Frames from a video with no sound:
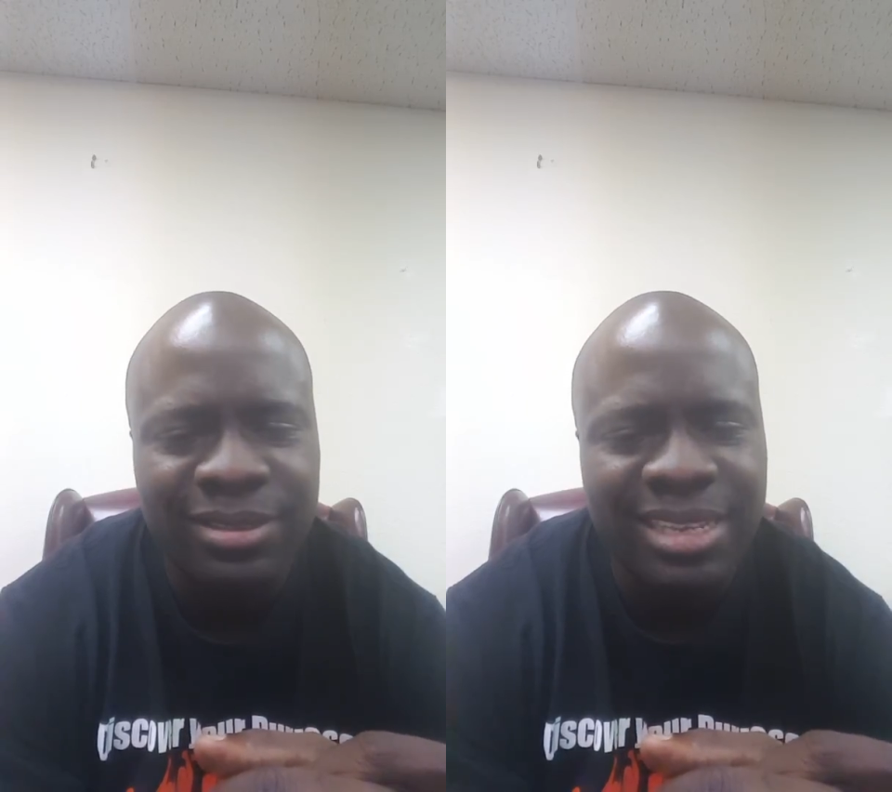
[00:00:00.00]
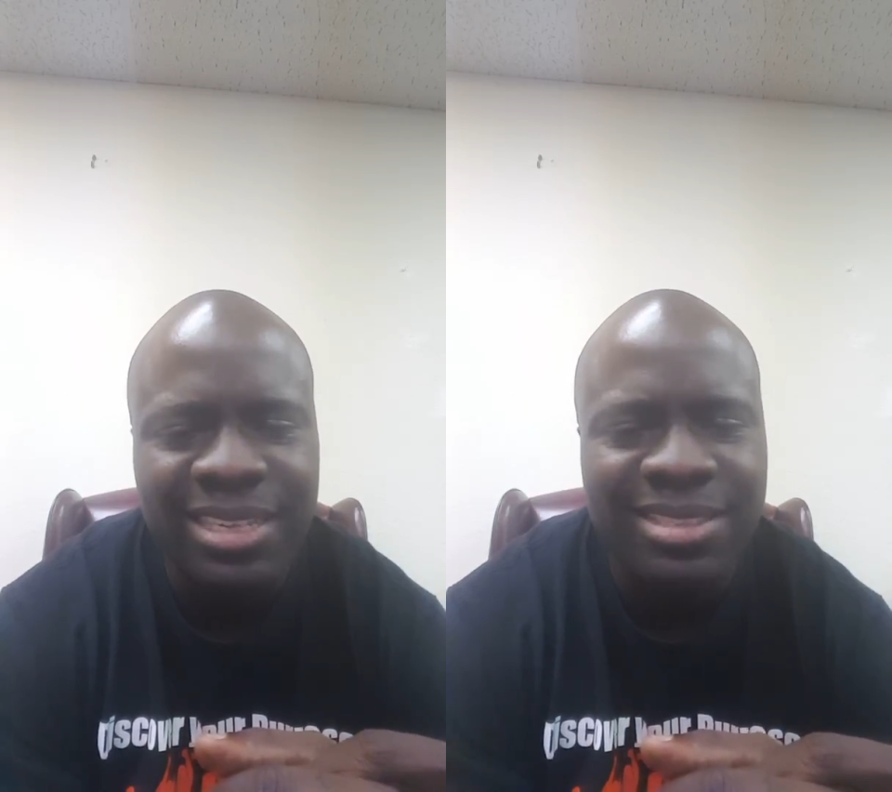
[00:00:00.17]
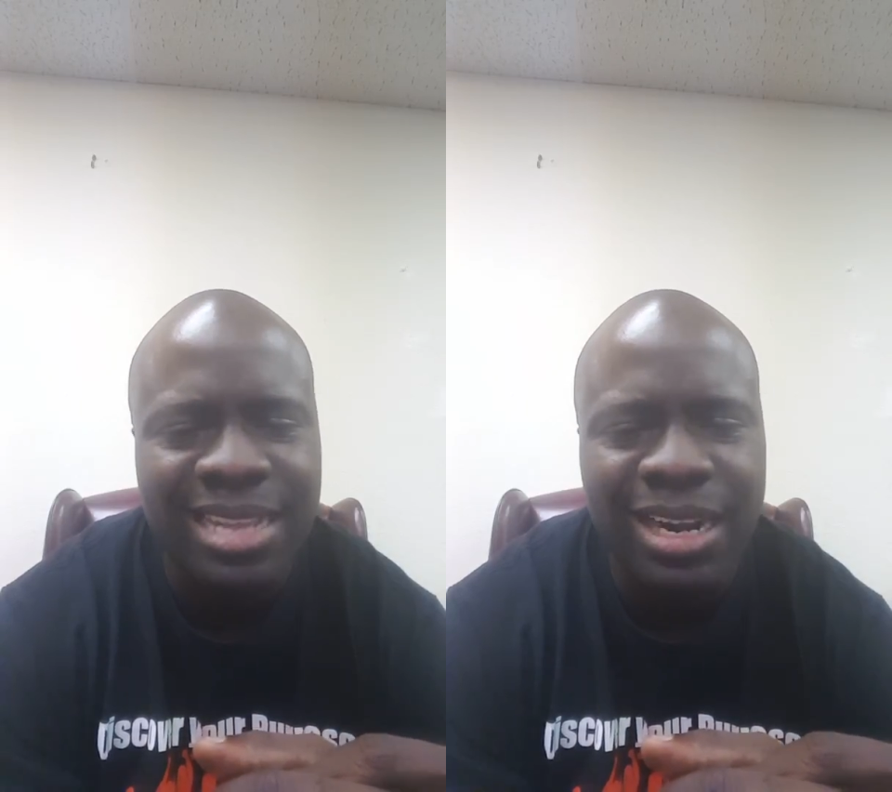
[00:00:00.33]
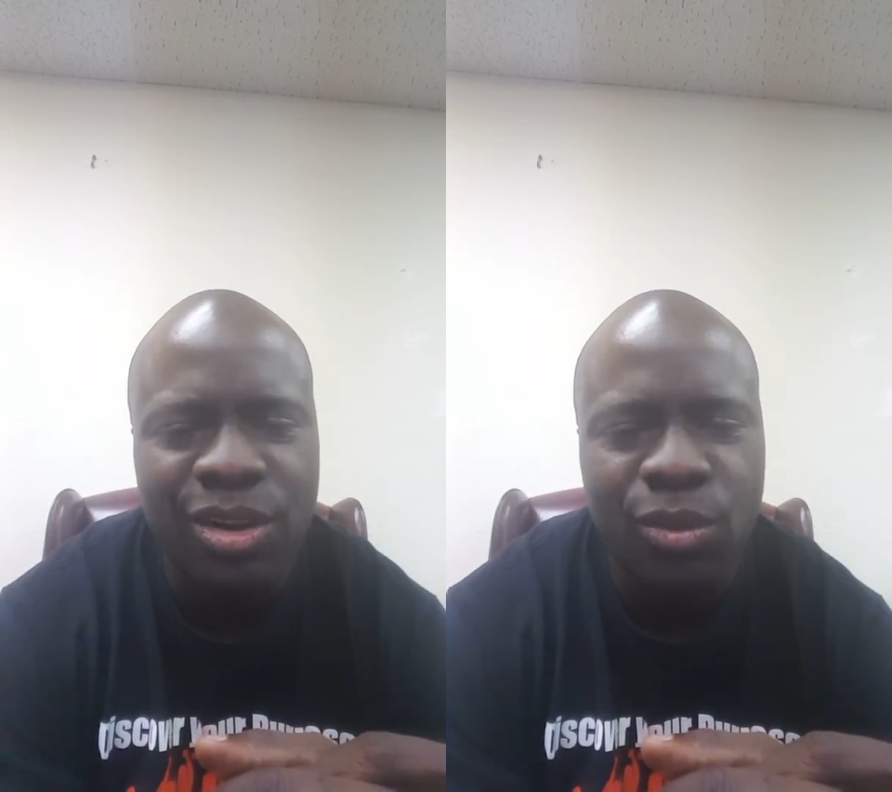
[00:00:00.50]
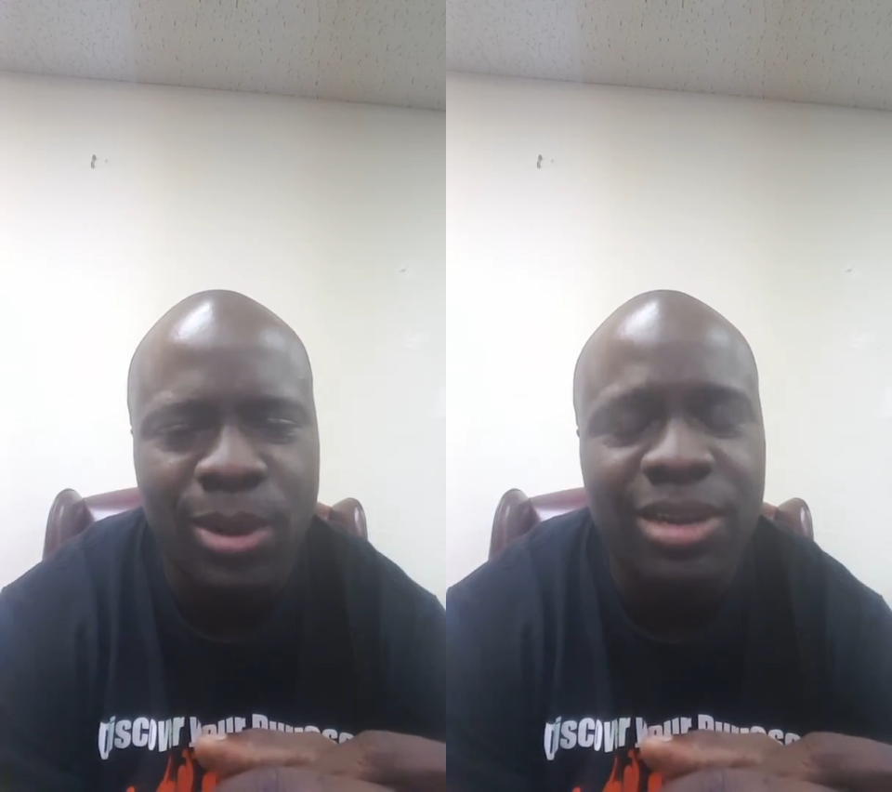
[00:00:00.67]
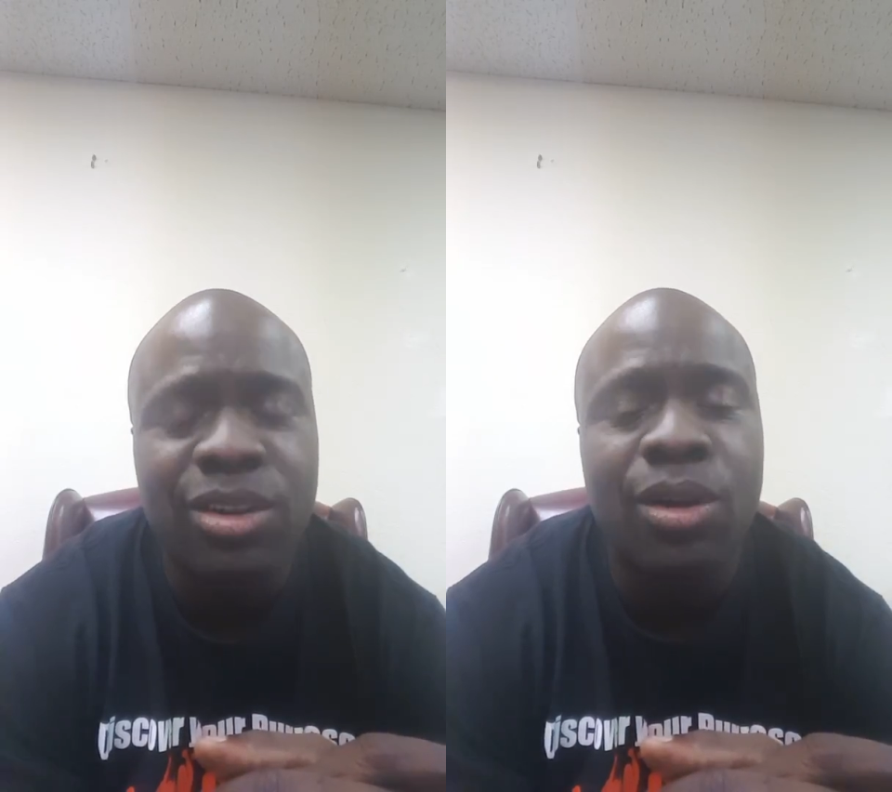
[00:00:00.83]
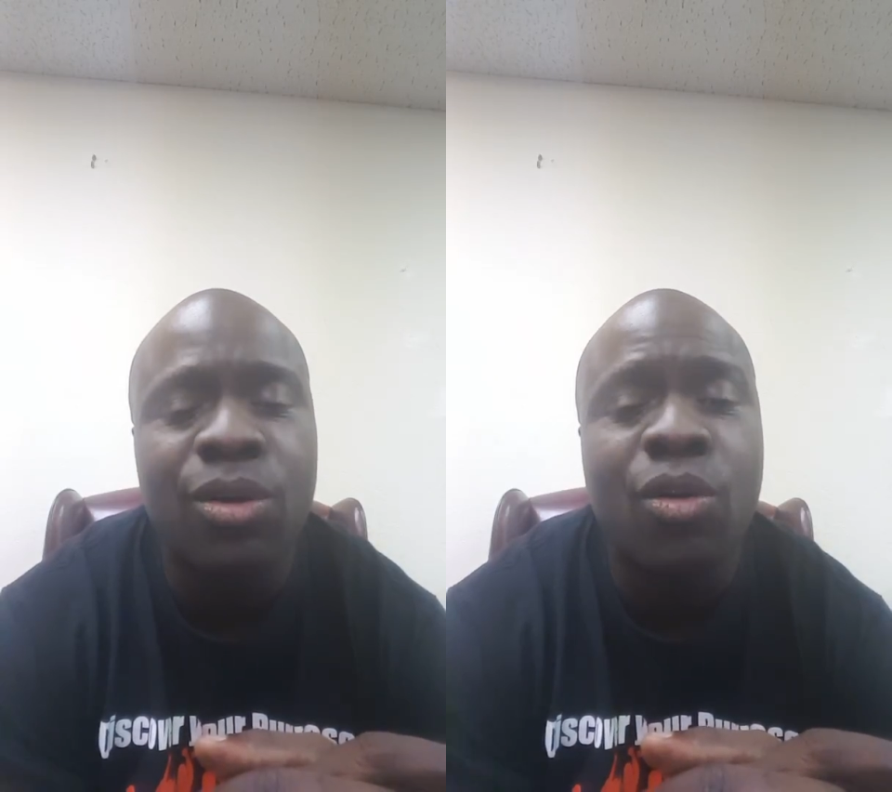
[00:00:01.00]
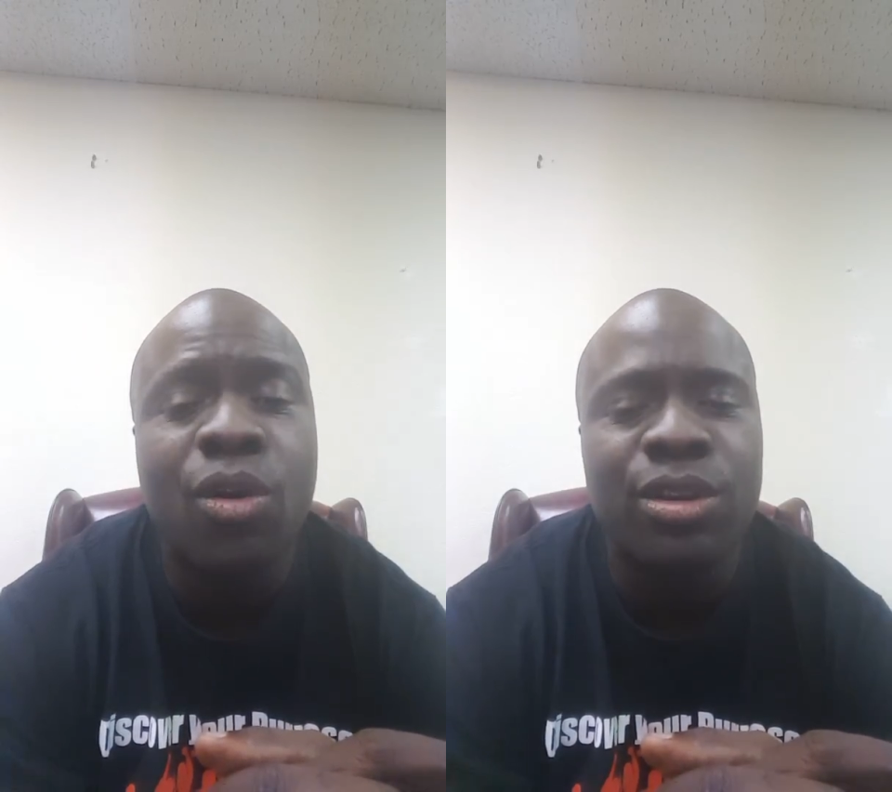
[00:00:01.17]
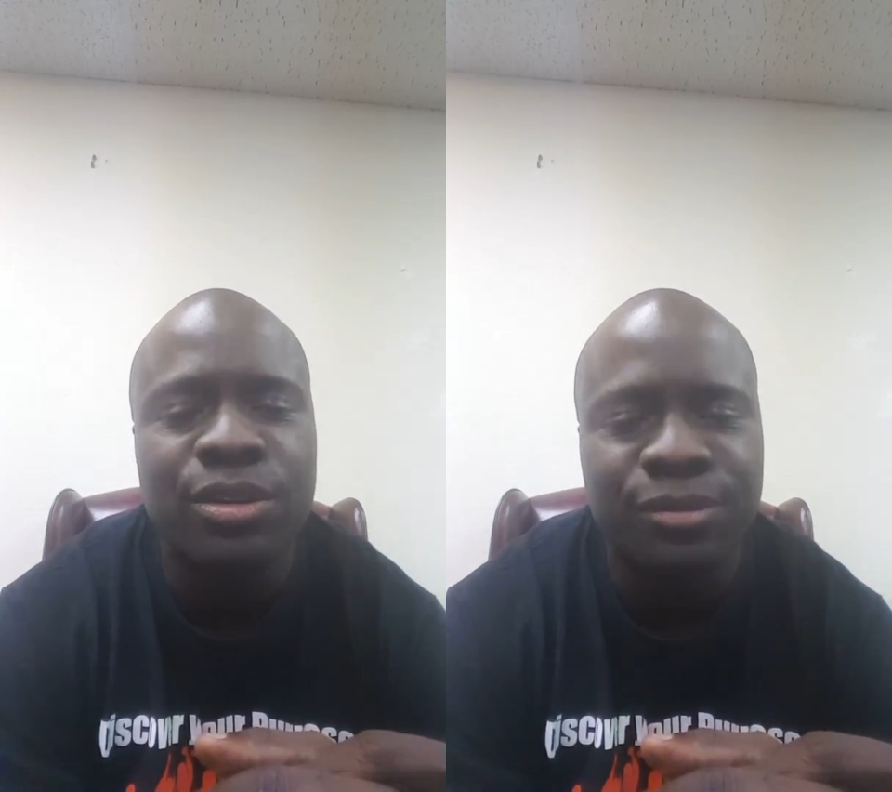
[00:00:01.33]
That's not what God
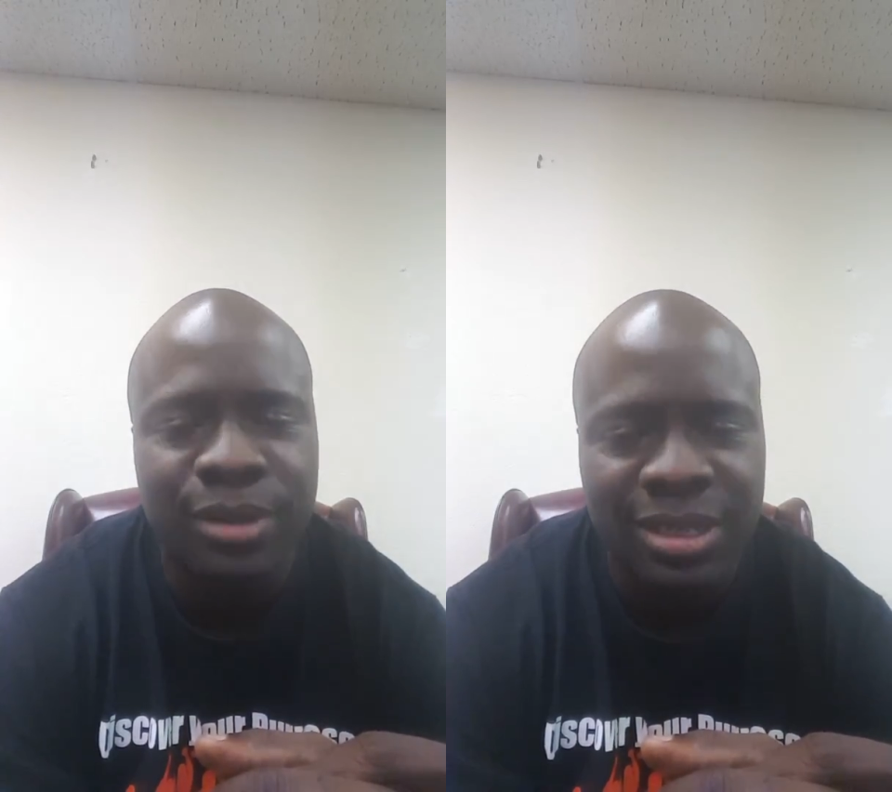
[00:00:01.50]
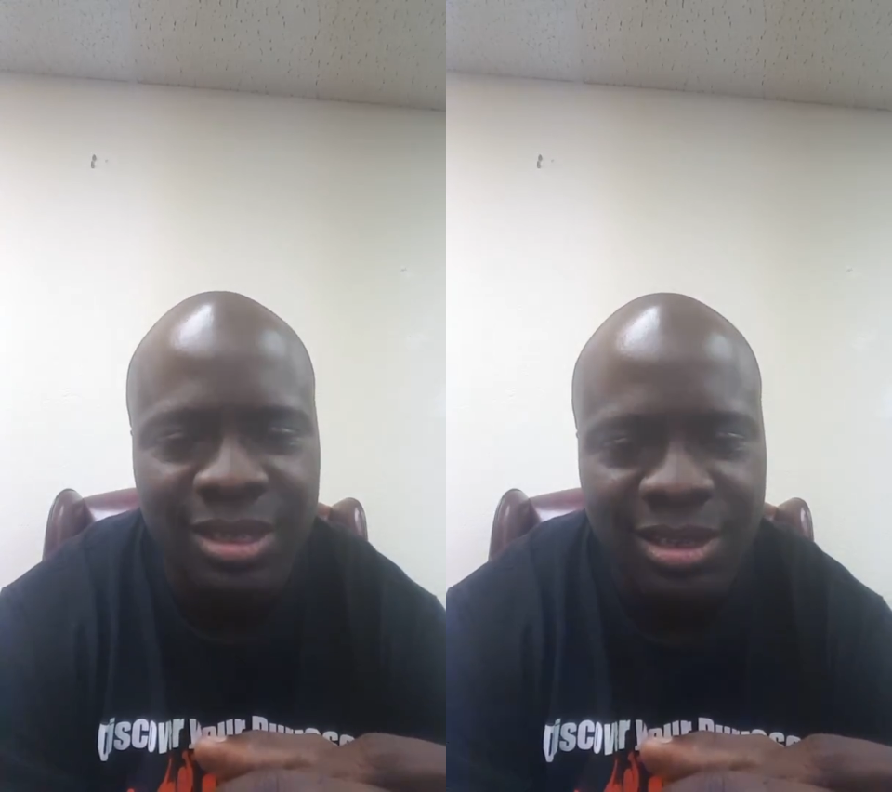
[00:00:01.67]
called you for.